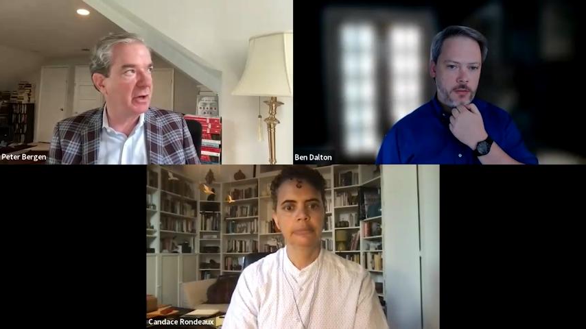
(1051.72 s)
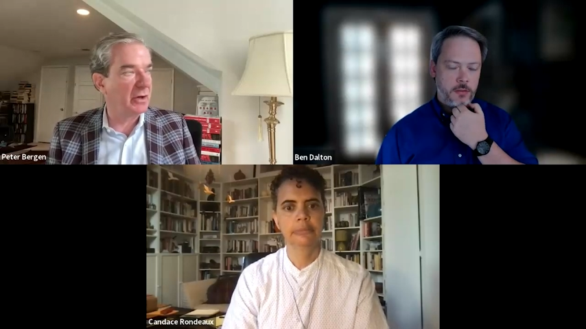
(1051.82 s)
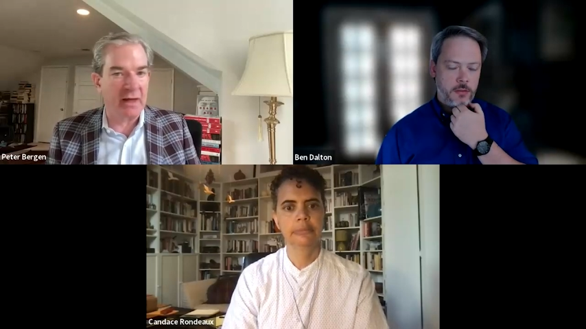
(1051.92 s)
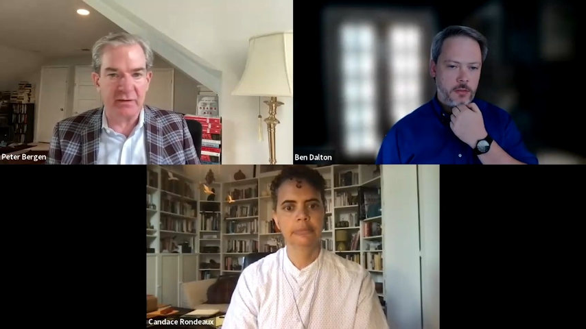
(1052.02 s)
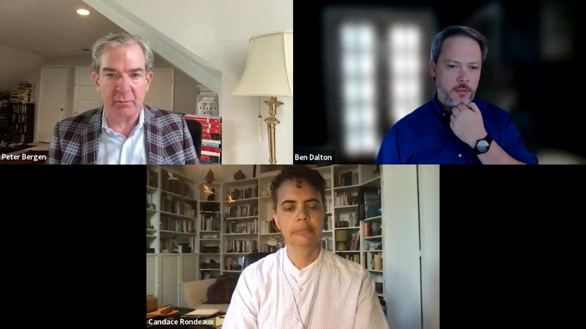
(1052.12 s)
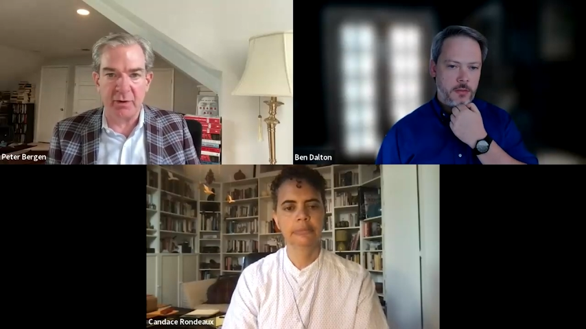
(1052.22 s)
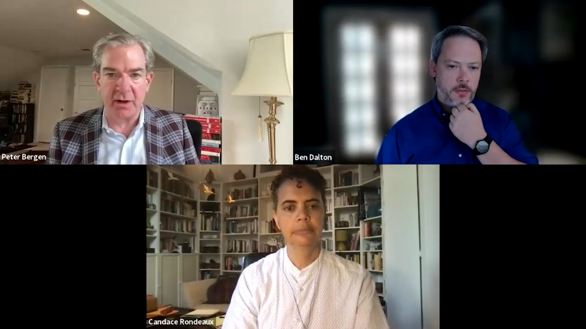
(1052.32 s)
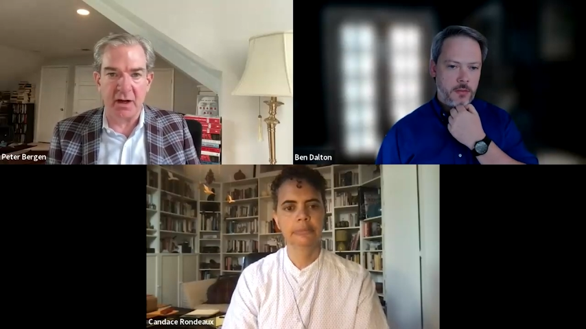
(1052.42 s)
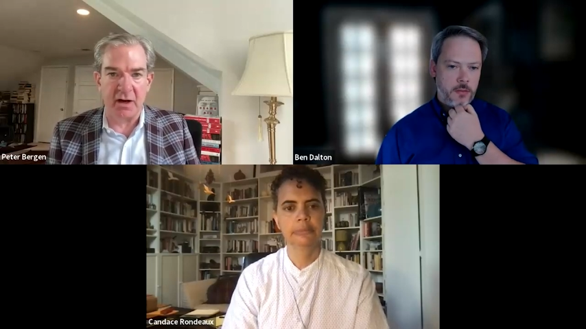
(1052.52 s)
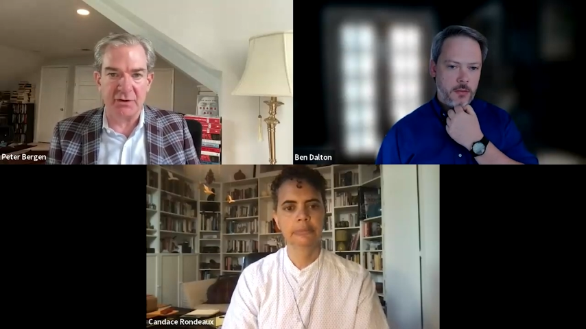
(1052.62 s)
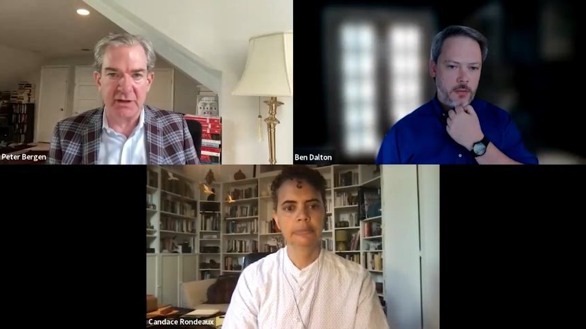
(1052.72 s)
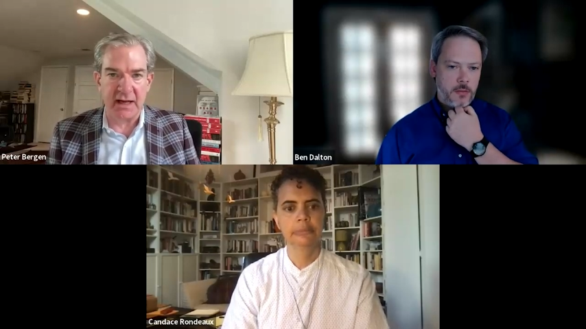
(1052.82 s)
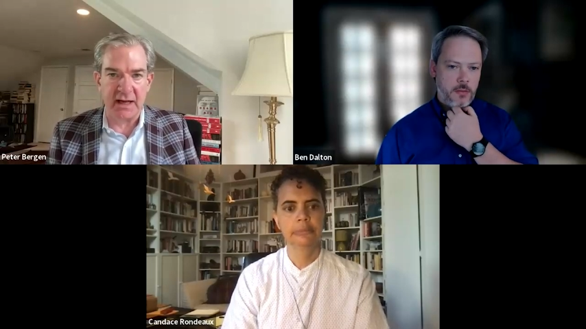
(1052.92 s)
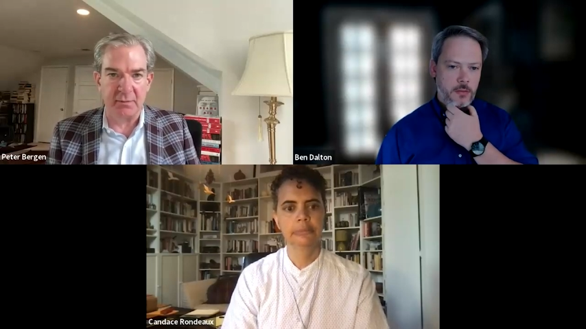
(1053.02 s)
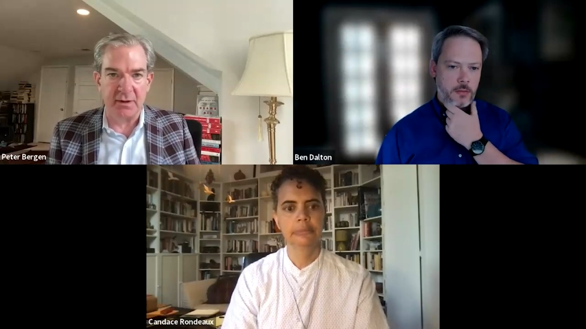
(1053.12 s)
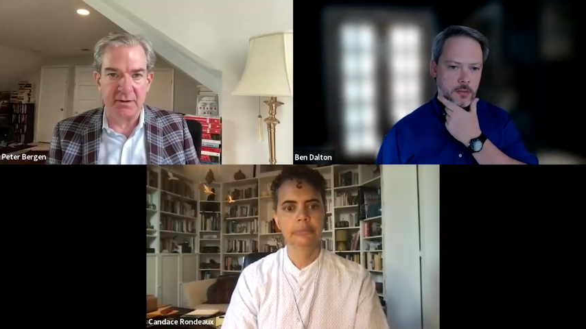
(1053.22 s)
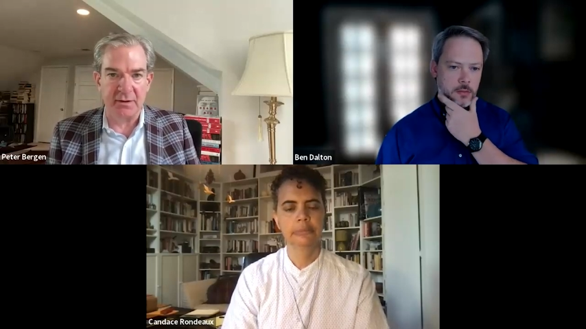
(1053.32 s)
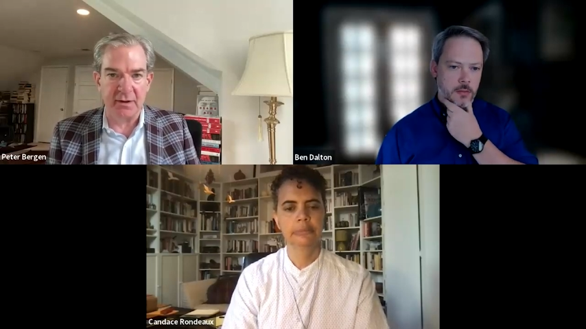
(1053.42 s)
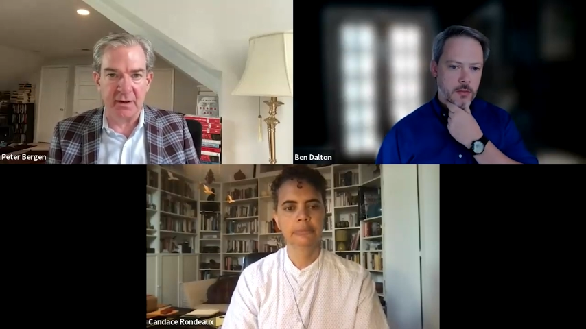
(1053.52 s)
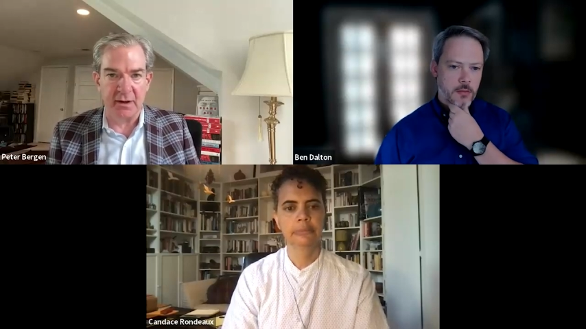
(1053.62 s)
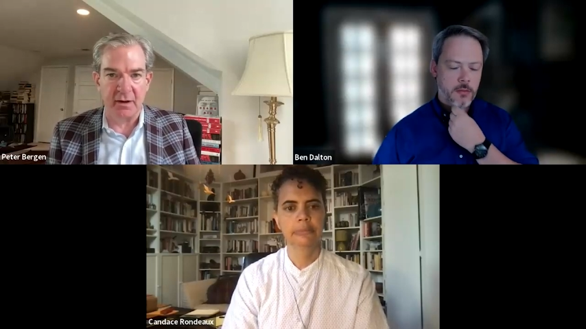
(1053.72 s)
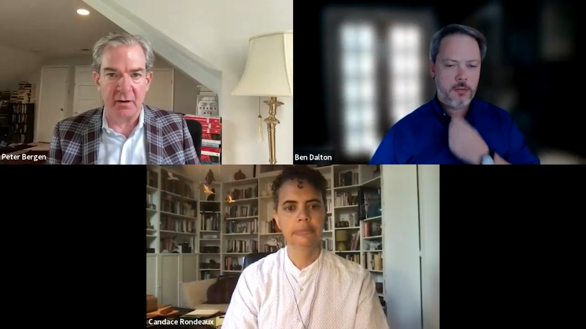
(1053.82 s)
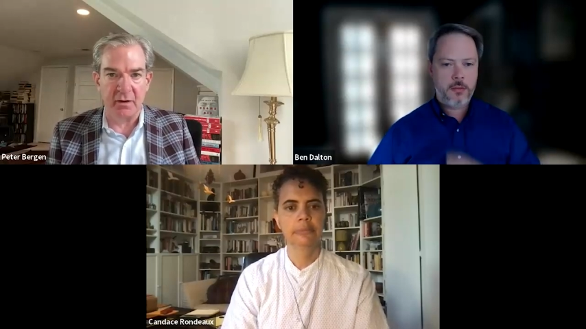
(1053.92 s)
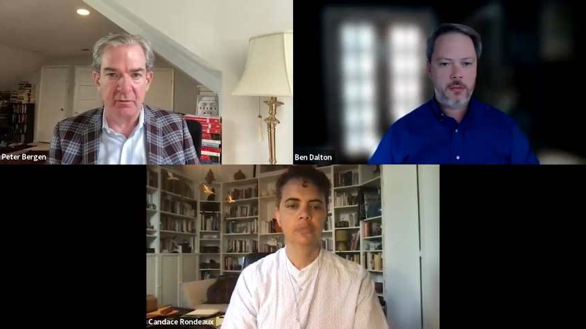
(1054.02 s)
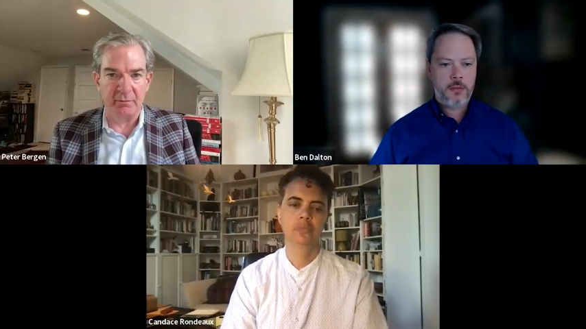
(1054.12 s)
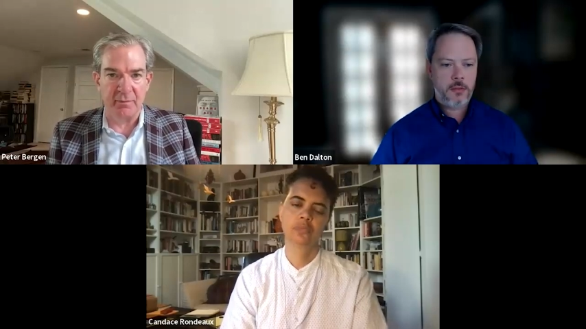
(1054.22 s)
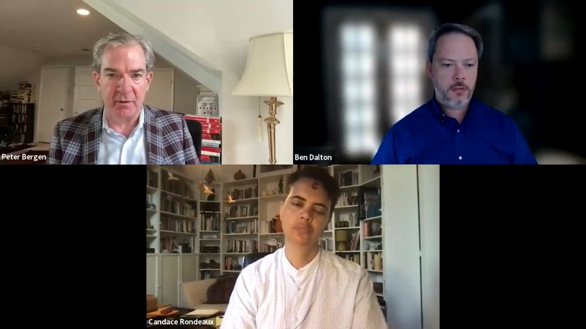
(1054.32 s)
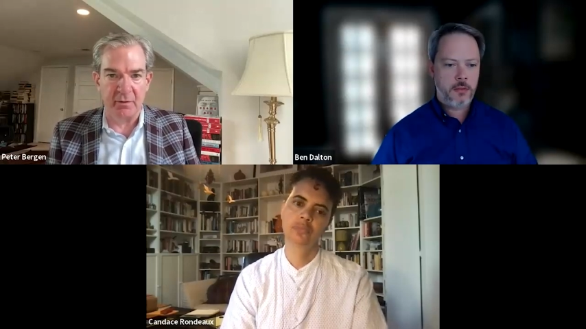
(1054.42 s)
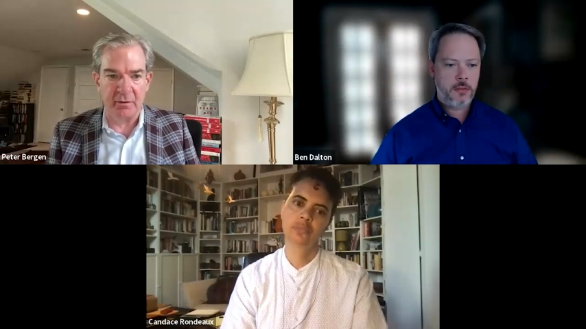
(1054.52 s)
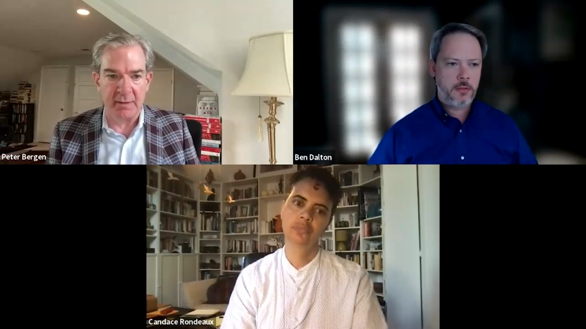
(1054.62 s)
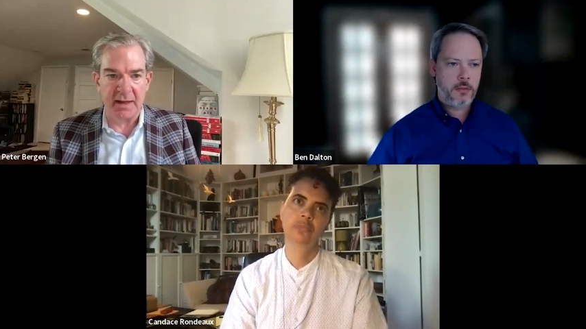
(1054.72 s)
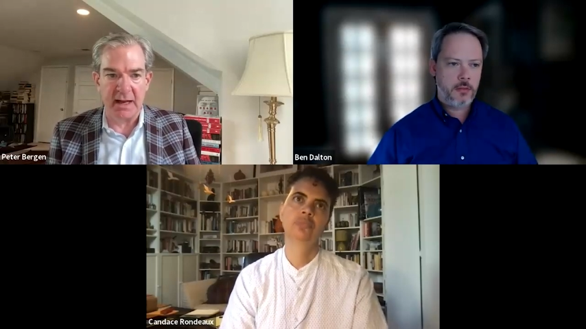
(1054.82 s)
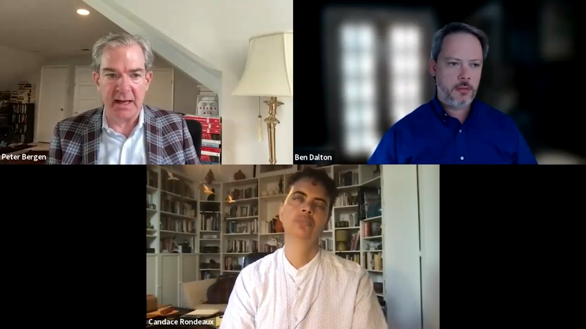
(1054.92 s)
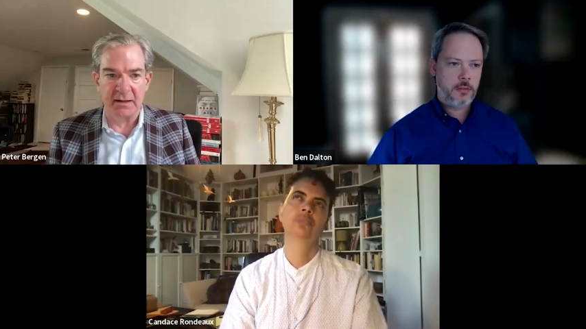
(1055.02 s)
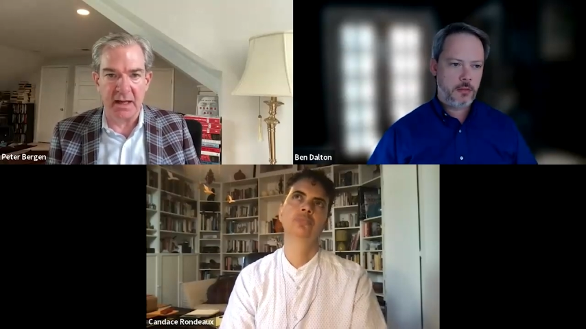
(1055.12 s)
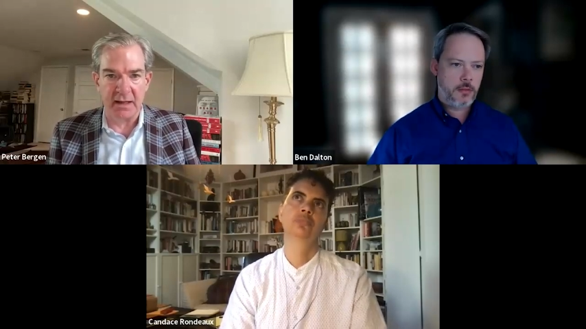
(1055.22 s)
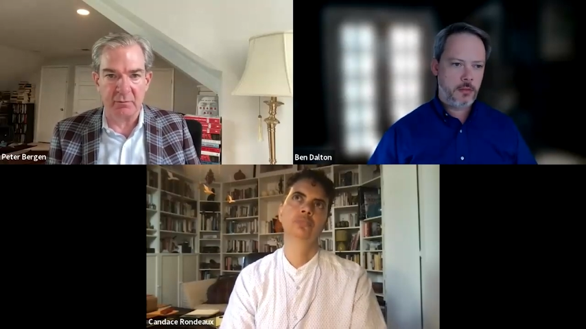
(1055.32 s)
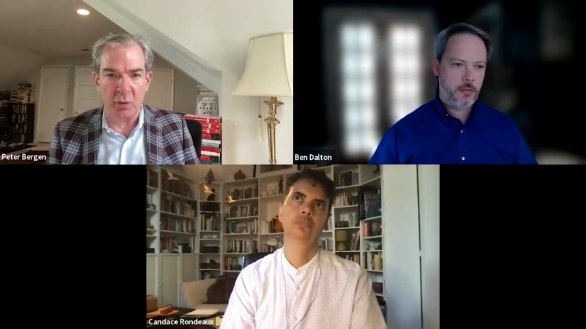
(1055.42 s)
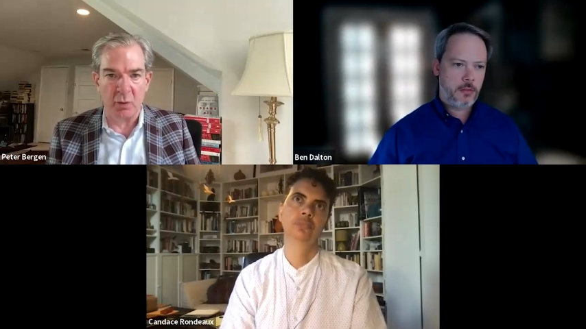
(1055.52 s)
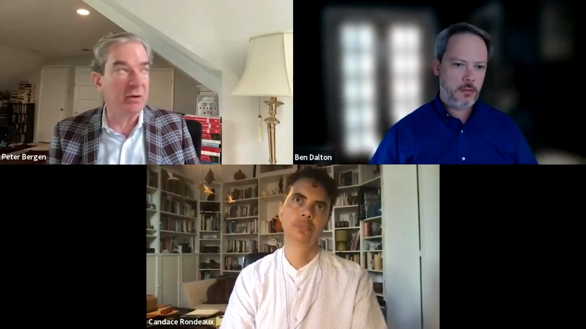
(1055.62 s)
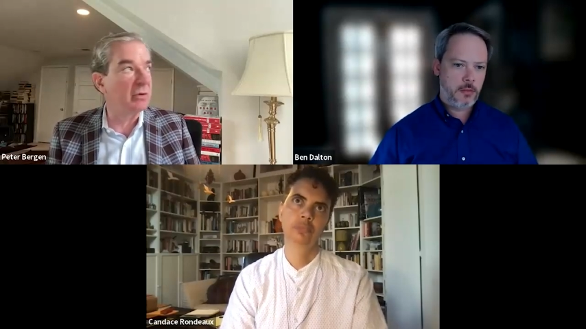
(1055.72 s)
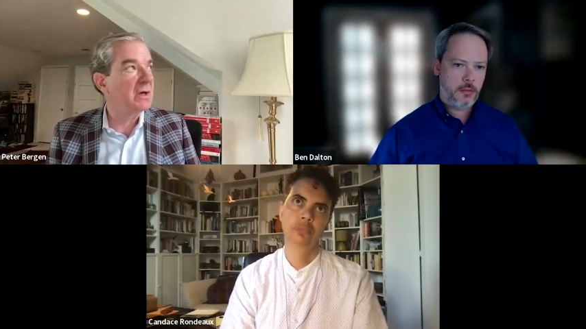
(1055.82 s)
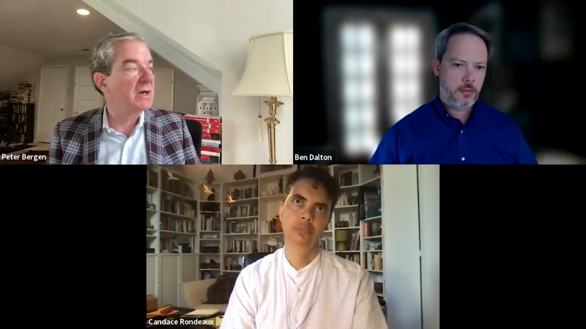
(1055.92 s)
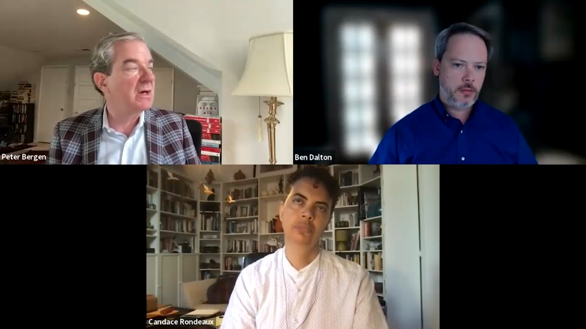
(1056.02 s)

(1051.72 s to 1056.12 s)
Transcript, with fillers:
Speaker 1: you know that's a pretty large element uh, of i mean and and what do you